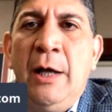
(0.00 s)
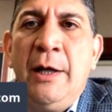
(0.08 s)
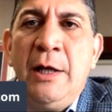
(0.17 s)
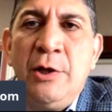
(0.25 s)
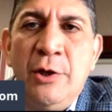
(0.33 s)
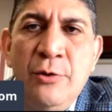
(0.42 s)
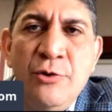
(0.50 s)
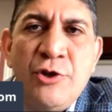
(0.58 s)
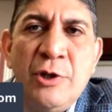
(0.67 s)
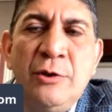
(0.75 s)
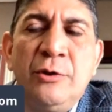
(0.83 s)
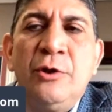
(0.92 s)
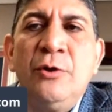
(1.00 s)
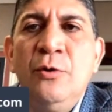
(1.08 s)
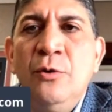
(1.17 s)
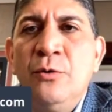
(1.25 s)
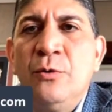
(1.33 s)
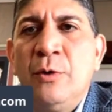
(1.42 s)
inclusion
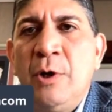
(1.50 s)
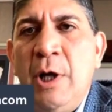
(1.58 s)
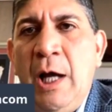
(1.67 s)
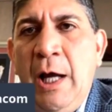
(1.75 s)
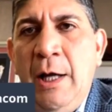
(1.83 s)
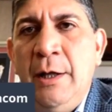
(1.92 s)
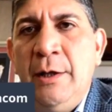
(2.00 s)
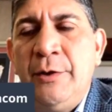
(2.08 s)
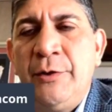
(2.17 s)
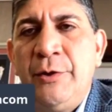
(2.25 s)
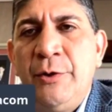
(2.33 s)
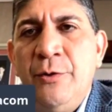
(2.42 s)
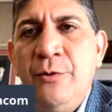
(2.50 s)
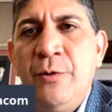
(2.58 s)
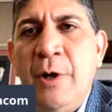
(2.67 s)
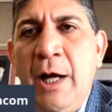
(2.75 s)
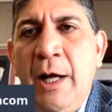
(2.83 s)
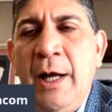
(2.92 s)
through
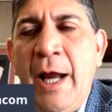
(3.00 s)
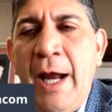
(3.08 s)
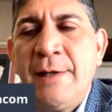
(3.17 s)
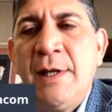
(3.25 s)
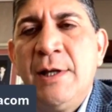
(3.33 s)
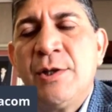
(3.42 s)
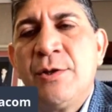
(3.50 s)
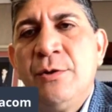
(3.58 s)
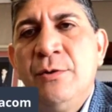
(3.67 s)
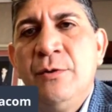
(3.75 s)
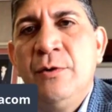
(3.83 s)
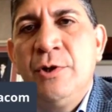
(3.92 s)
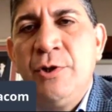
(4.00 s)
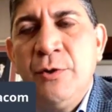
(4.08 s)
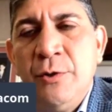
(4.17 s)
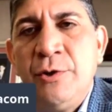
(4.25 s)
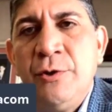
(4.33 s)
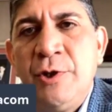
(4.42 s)
access to
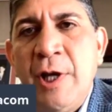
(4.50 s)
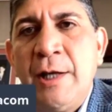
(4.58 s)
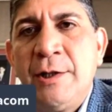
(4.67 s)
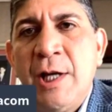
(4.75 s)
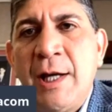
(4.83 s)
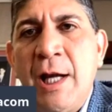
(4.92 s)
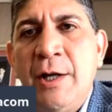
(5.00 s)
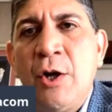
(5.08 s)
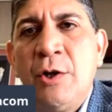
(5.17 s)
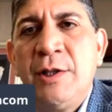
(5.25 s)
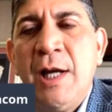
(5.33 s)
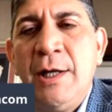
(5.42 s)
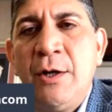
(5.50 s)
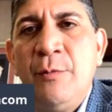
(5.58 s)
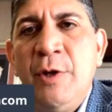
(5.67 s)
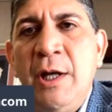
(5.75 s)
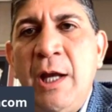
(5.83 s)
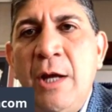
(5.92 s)

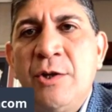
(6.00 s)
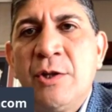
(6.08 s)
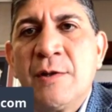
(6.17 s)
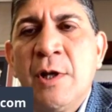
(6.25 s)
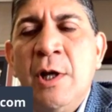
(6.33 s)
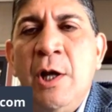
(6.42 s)
telecommunications.